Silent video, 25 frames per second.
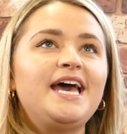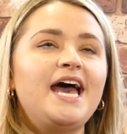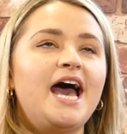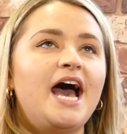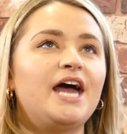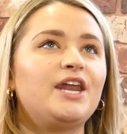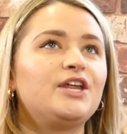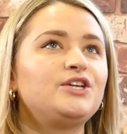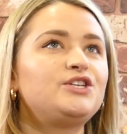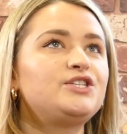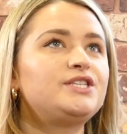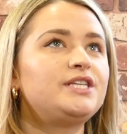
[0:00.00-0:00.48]

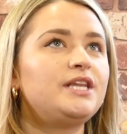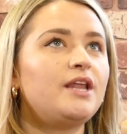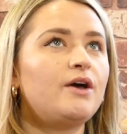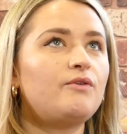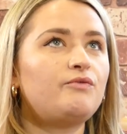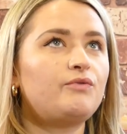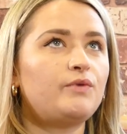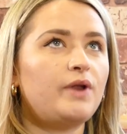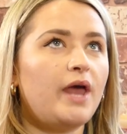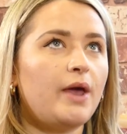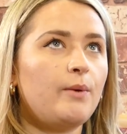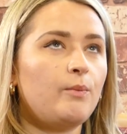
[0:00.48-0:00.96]
And I just
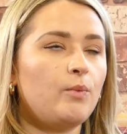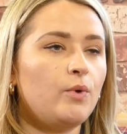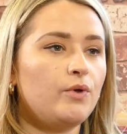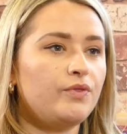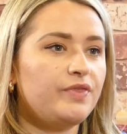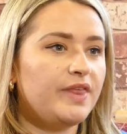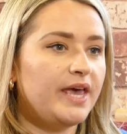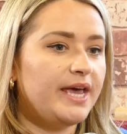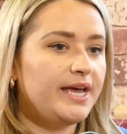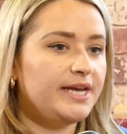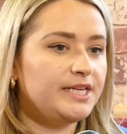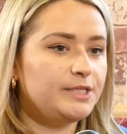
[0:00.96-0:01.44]
love like
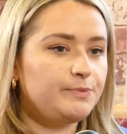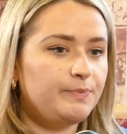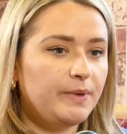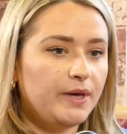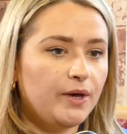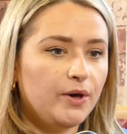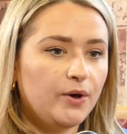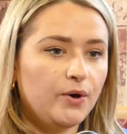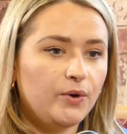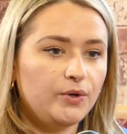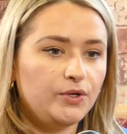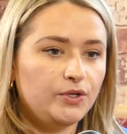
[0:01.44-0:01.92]
what they'd
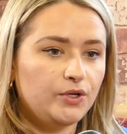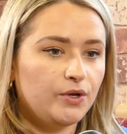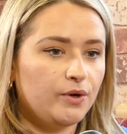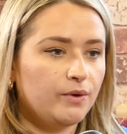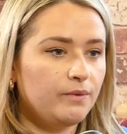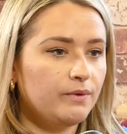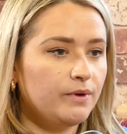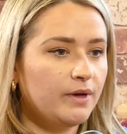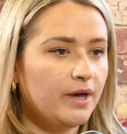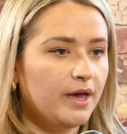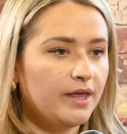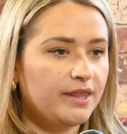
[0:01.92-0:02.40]
built. You
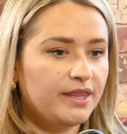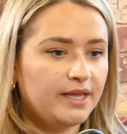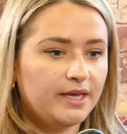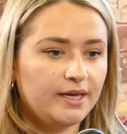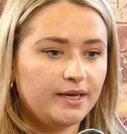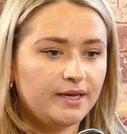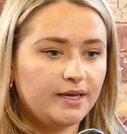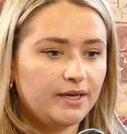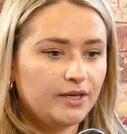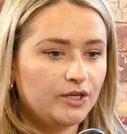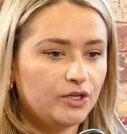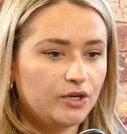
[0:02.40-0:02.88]
know, I
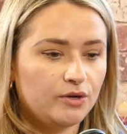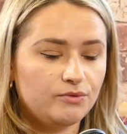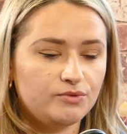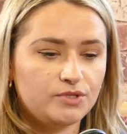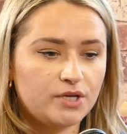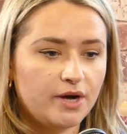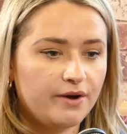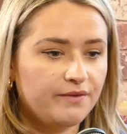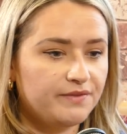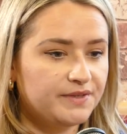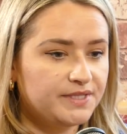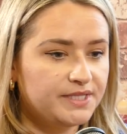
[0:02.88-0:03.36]
think, you know,
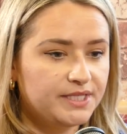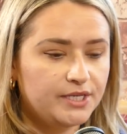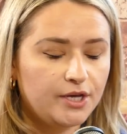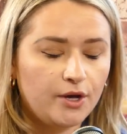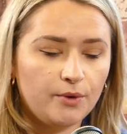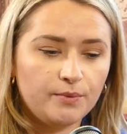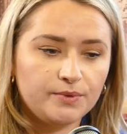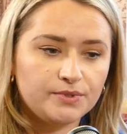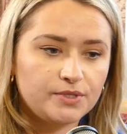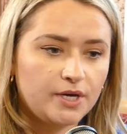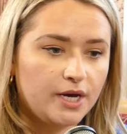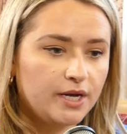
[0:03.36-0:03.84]
Diary
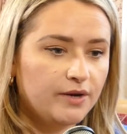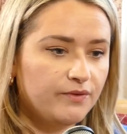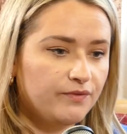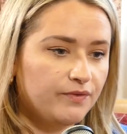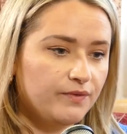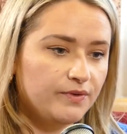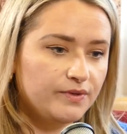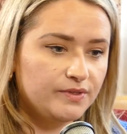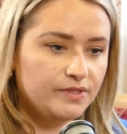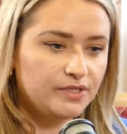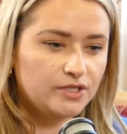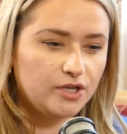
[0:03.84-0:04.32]
CEO was kind
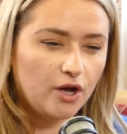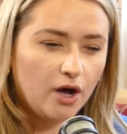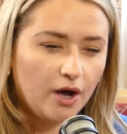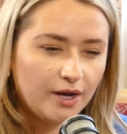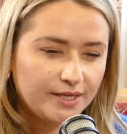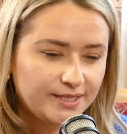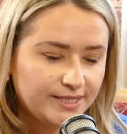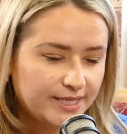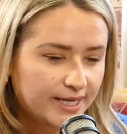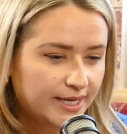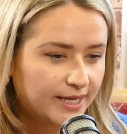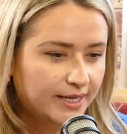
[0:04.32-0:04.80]
of
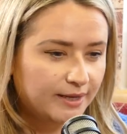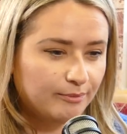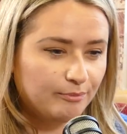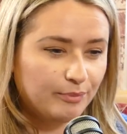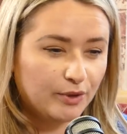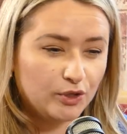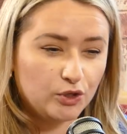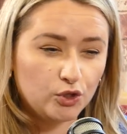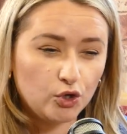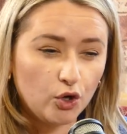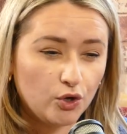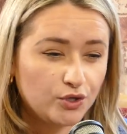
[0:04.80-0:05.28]
starting,
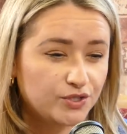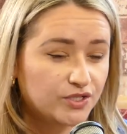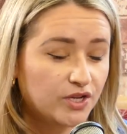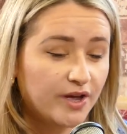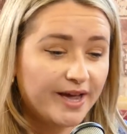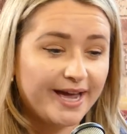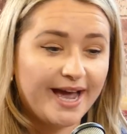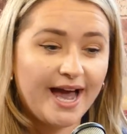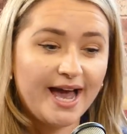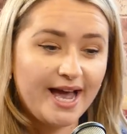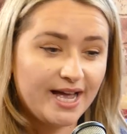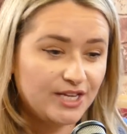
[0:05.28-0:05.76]
but not
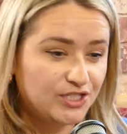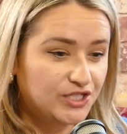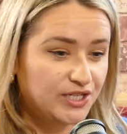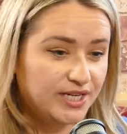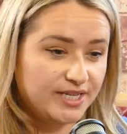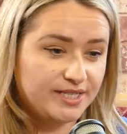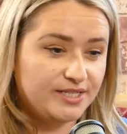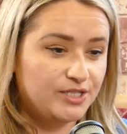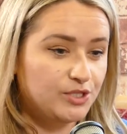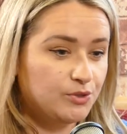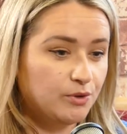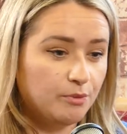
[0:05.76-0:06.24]
starting. I actually
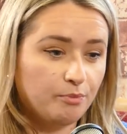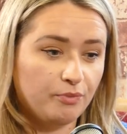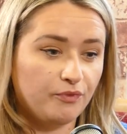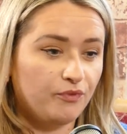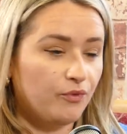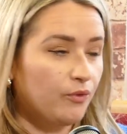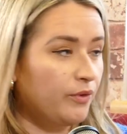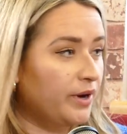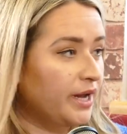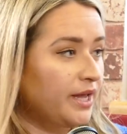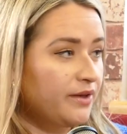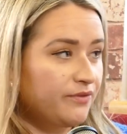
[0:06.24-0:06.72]
listened to it
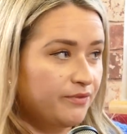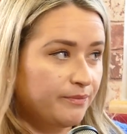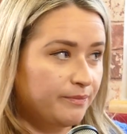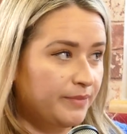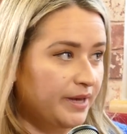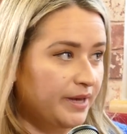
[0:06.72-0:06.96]
before it even